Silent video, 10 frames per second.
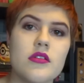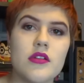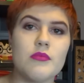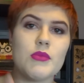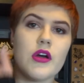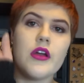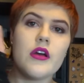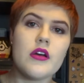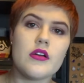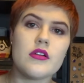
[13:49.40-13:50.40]
on
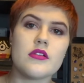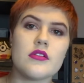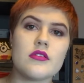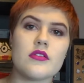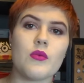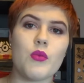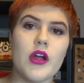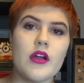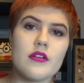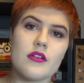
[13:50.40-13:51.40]
my,
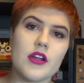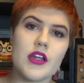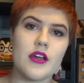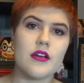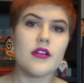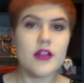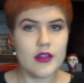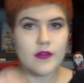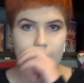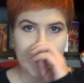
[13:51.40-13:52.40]
somewhere on here.
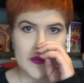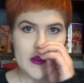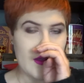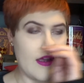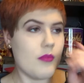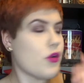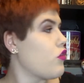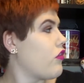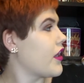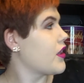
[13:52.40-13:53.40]
I am
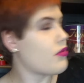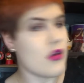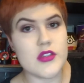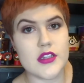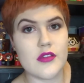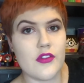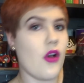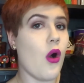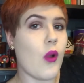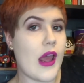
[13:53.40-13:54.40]
currently in the process of, there's a
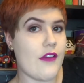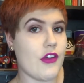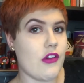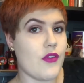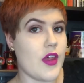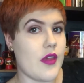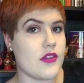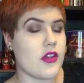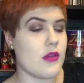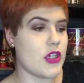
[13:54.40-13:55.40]
whole area over there that's
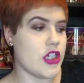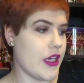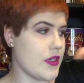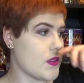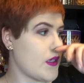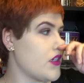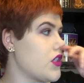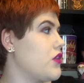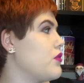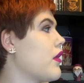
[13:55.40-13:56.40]
going to be changed
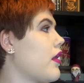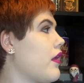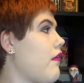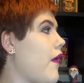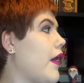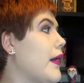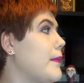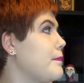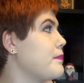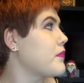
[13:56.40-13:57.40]
into
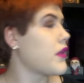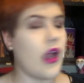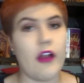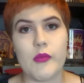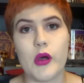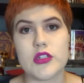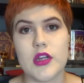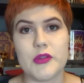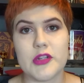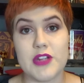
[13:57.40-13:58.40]
Harry Potter,
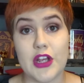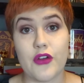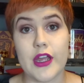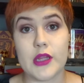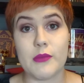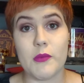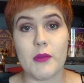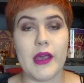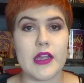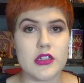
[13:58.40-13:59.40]
which I'm decorating at the moment. I'm
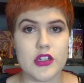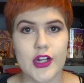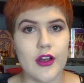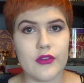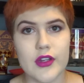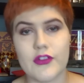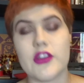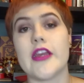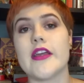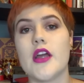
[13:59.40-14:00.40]
painting the shelves and
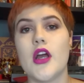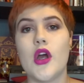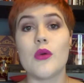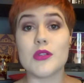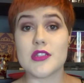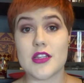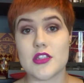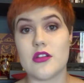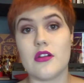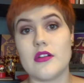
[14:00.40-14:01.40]
everything. Once that's
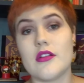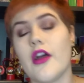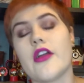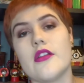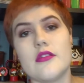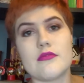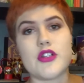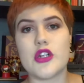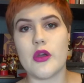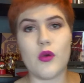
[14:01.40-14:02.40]
done, I can
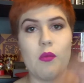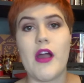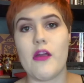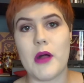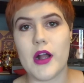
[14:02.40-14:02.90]
show you all my Harry Potter